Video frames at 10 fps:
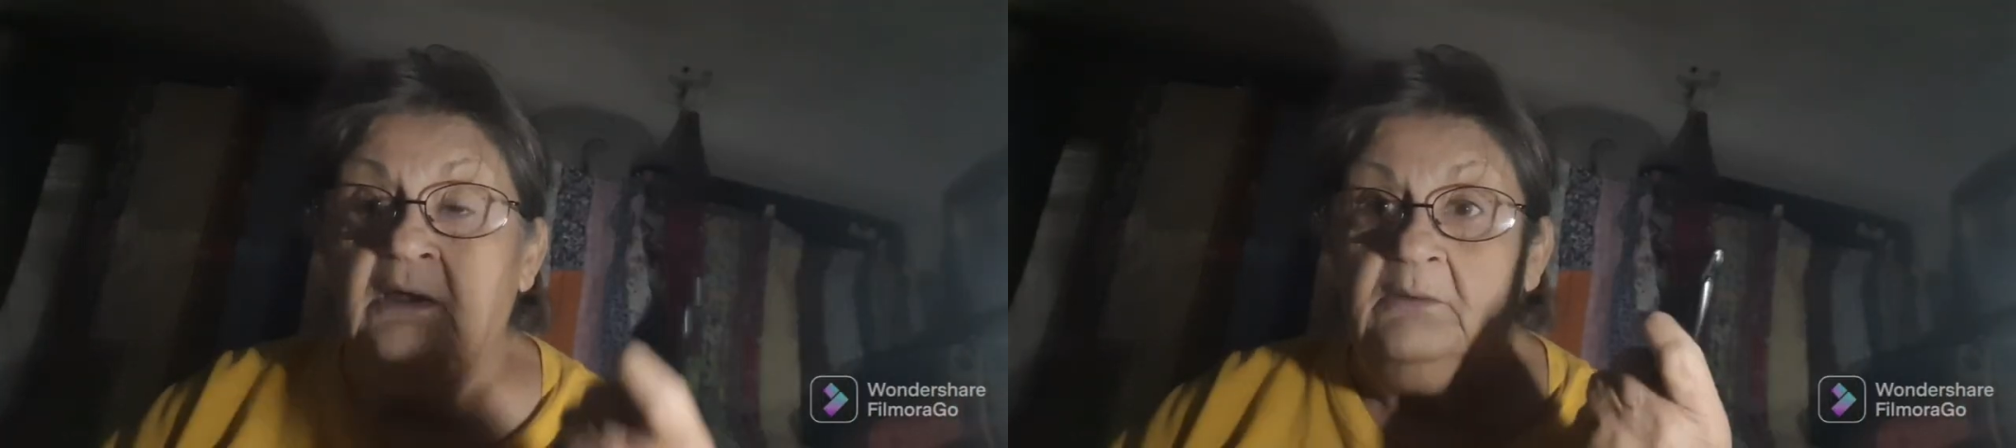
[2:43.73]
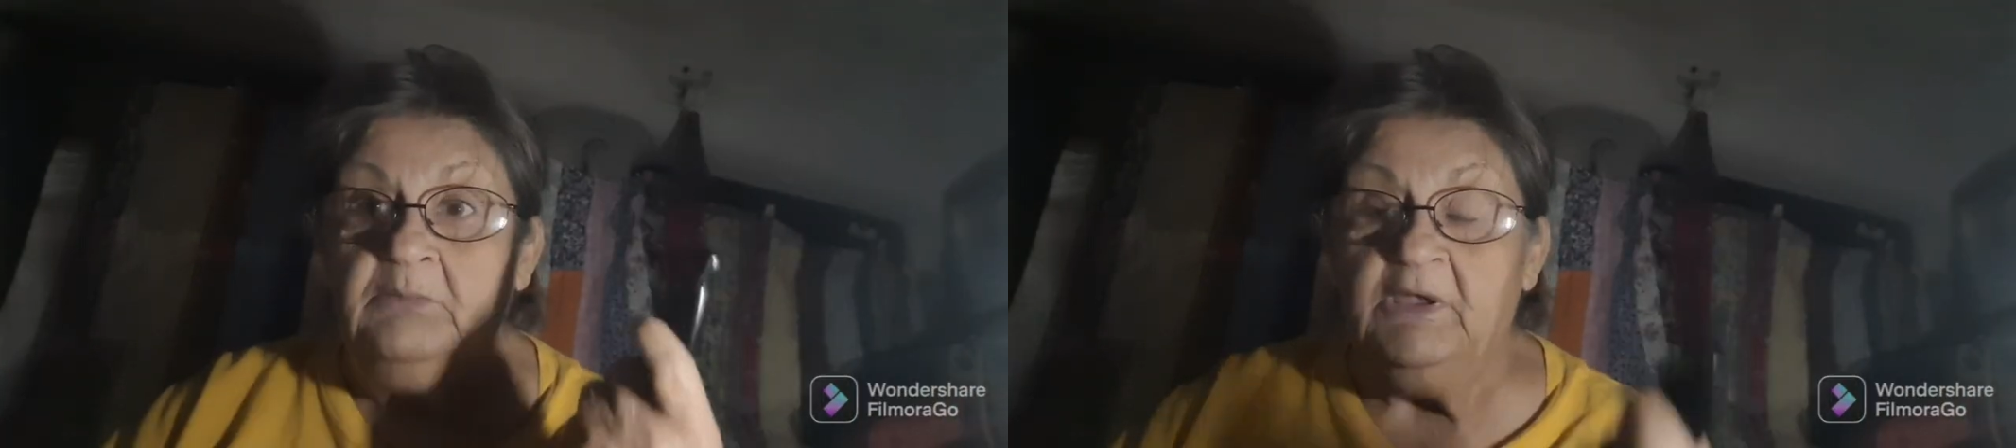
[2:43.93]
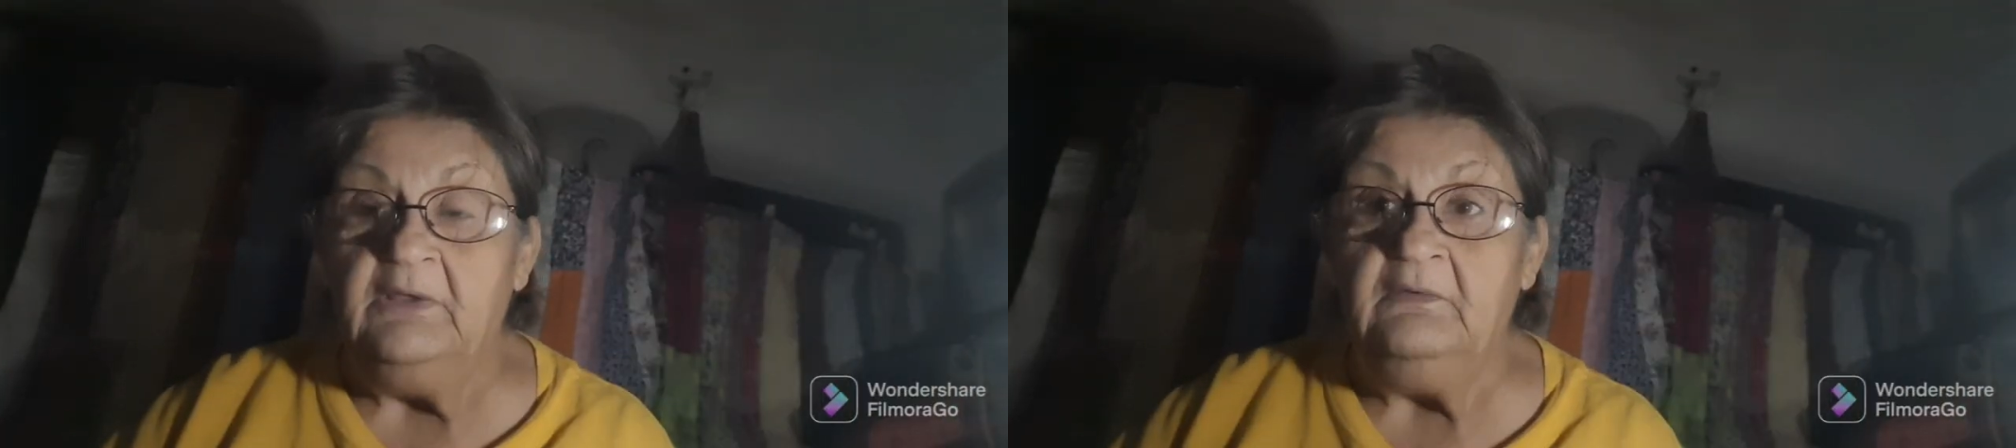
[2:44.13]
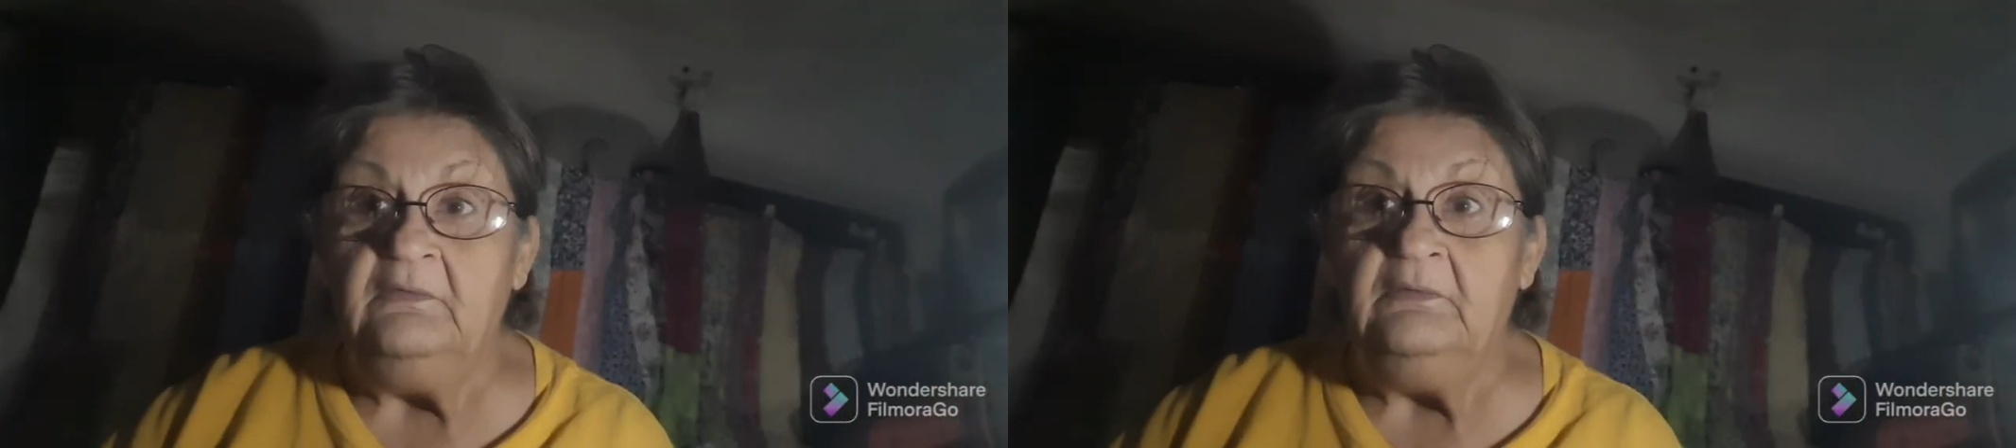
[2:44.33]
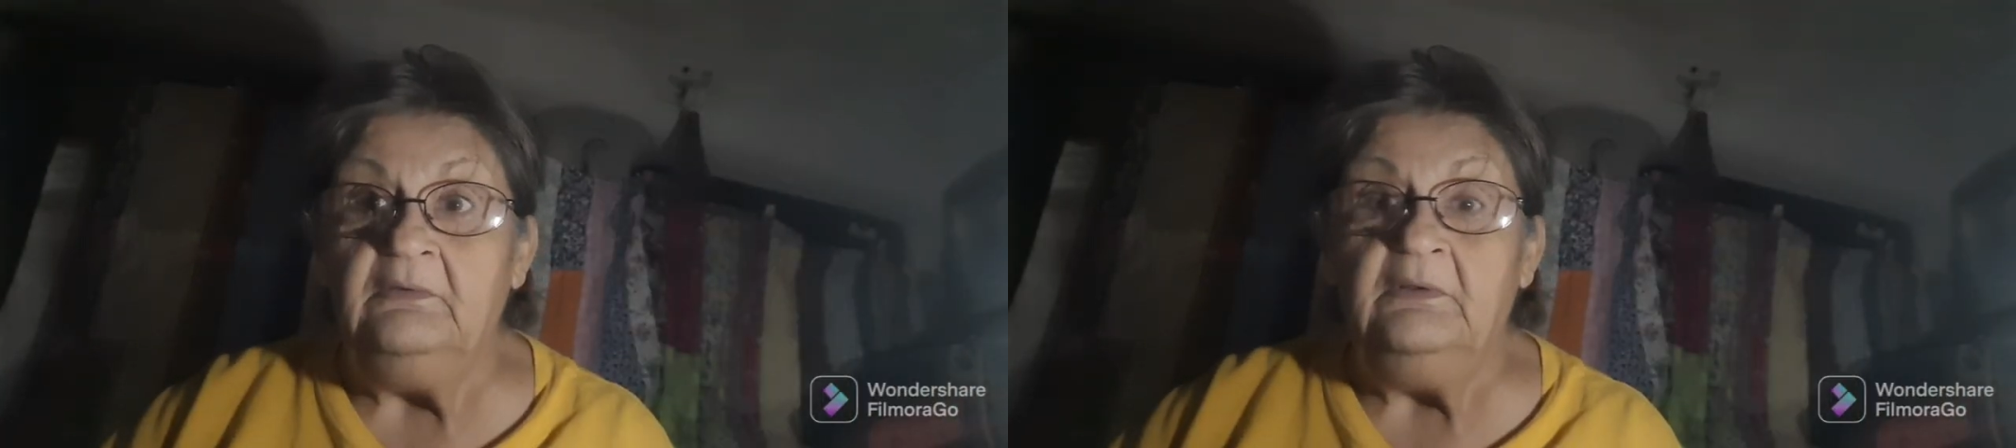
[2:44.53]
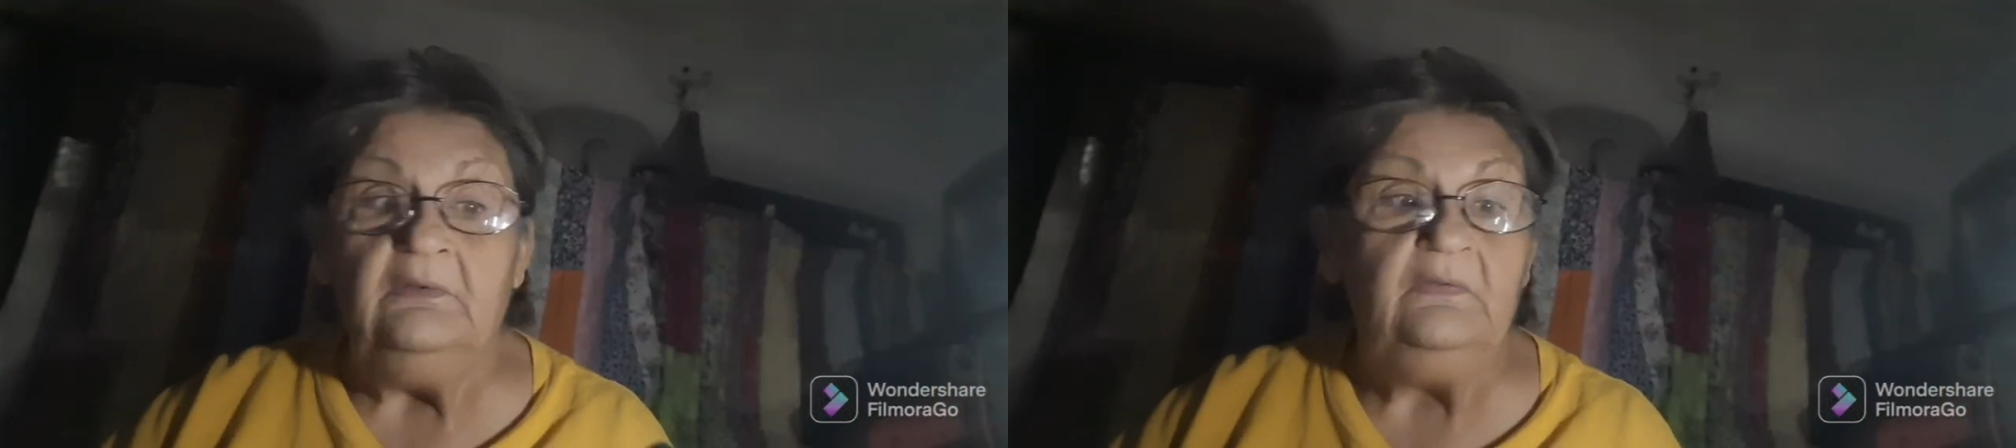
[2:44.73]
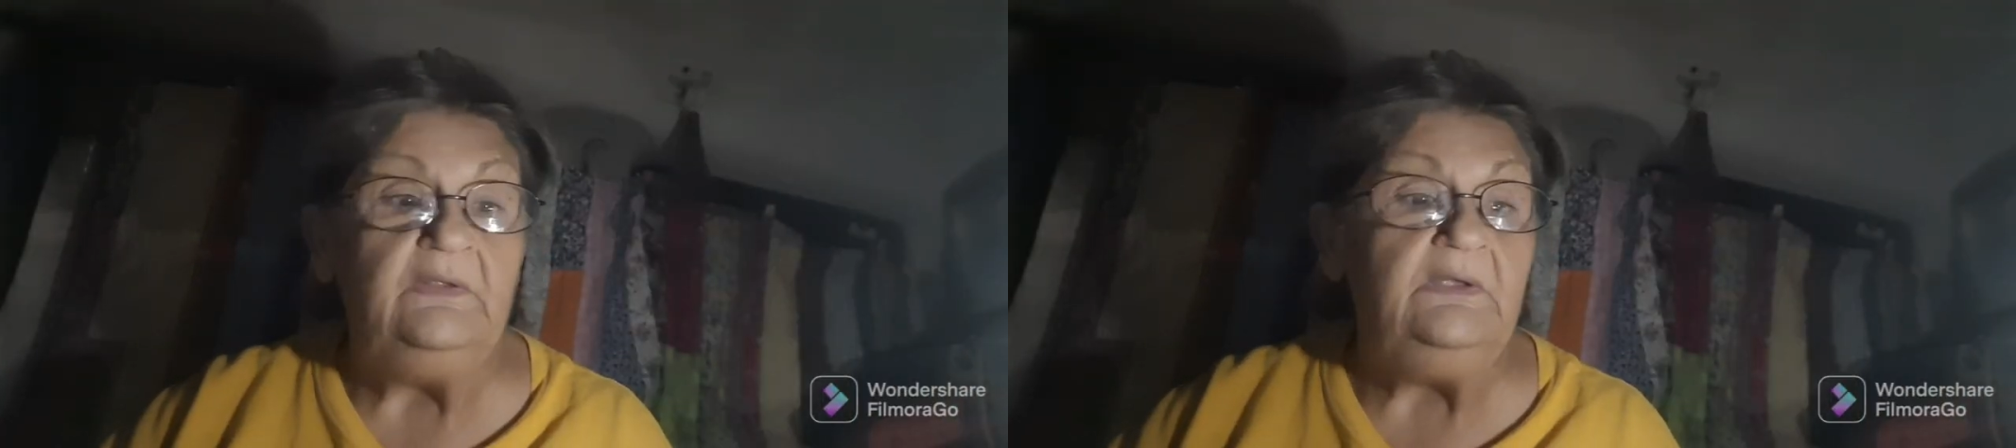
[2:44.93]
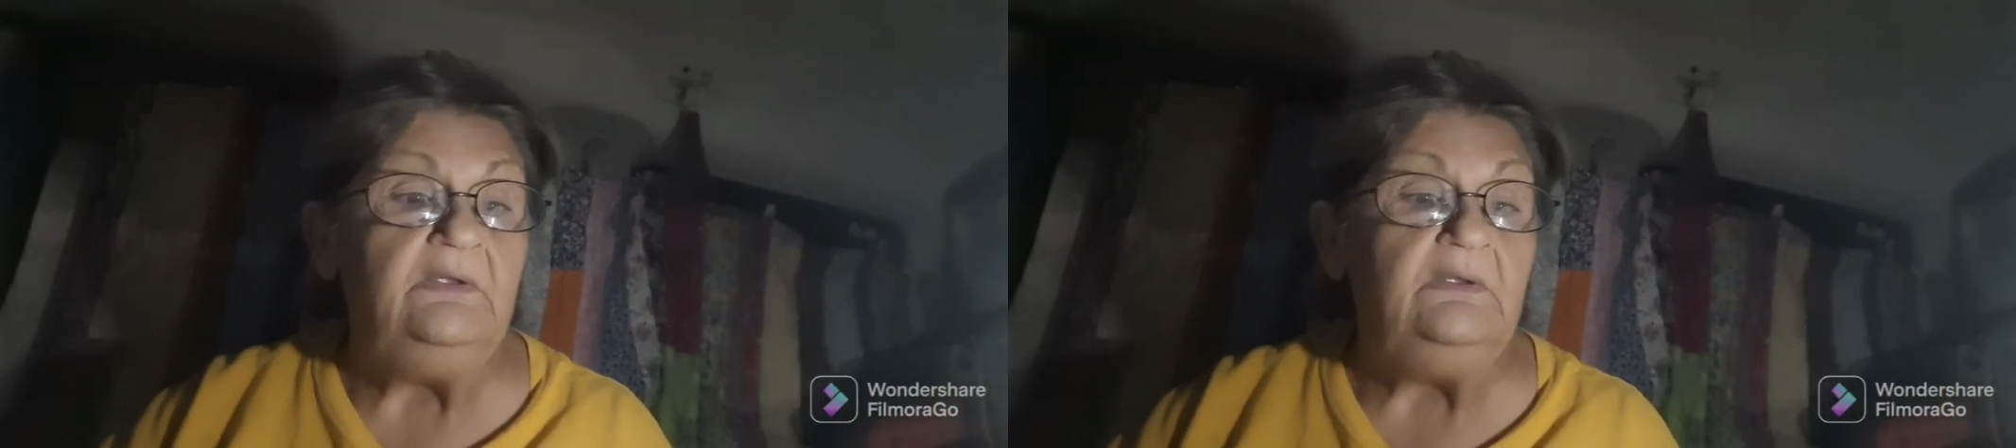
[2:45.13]
I'm hitting
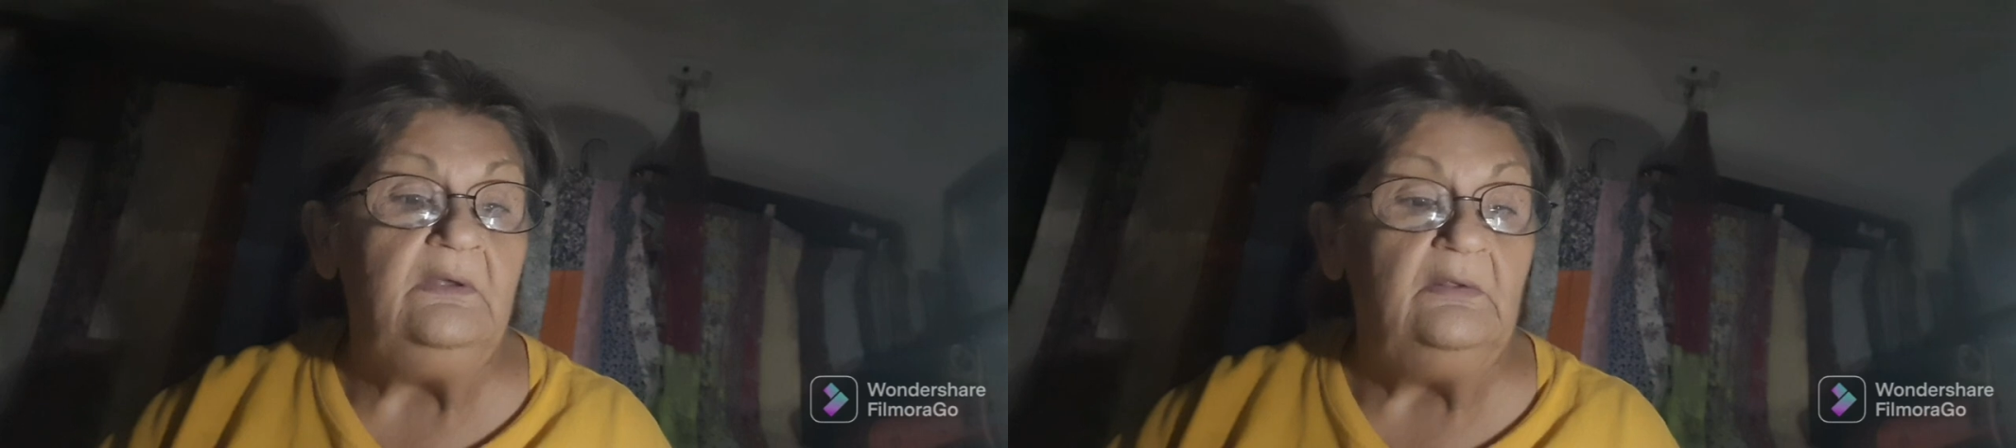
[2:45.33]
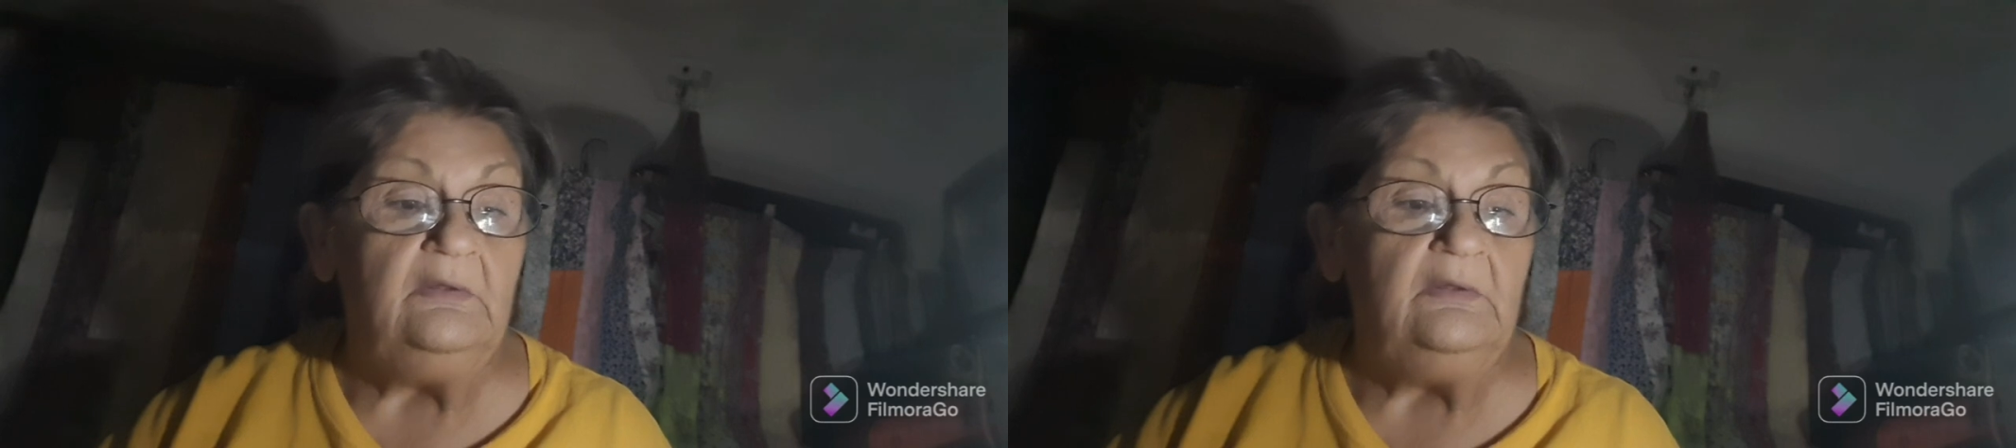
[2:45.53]
the